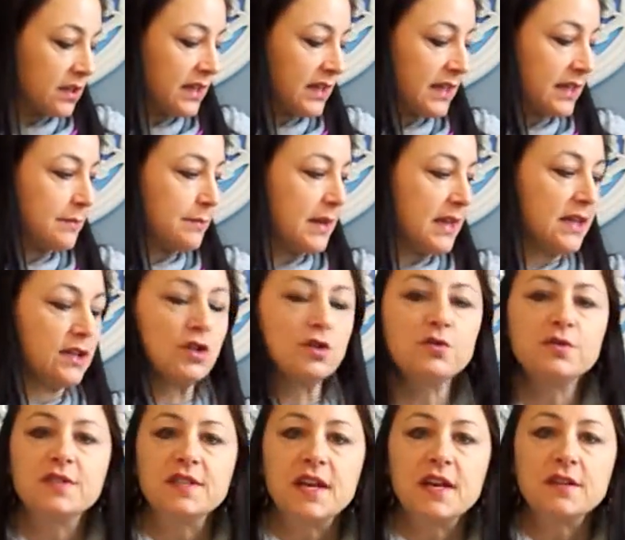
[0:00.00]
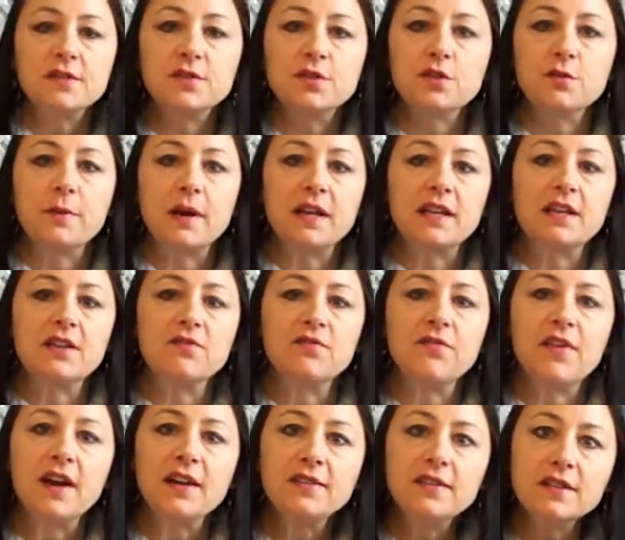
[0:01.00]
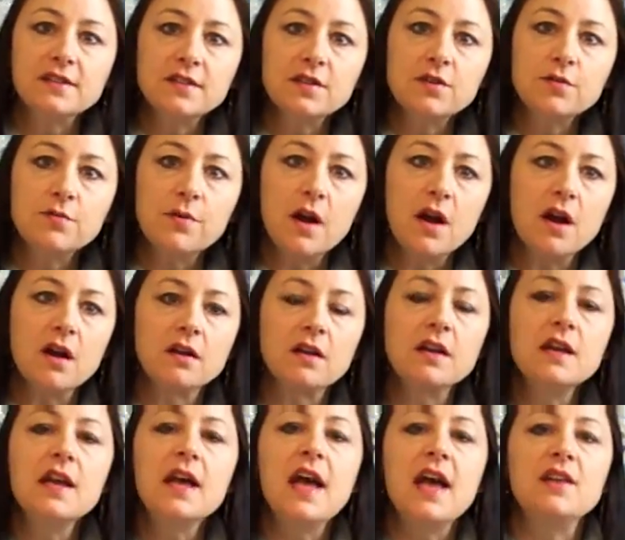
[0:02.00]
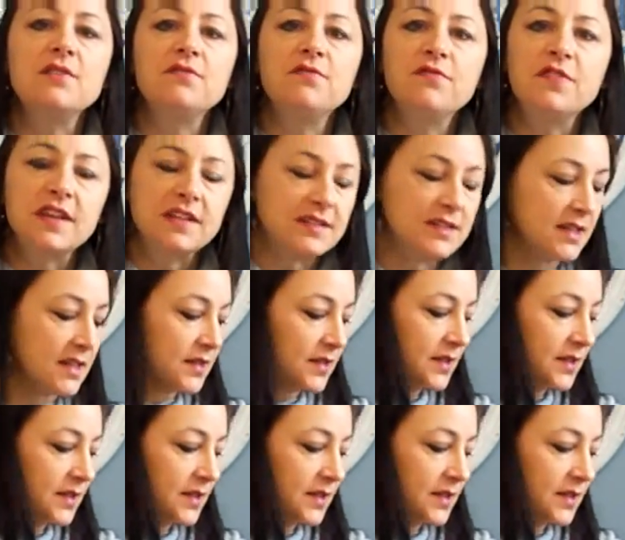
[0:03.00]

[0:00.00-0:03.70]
It can make new cells. Your body can find things that are wrong and fix it.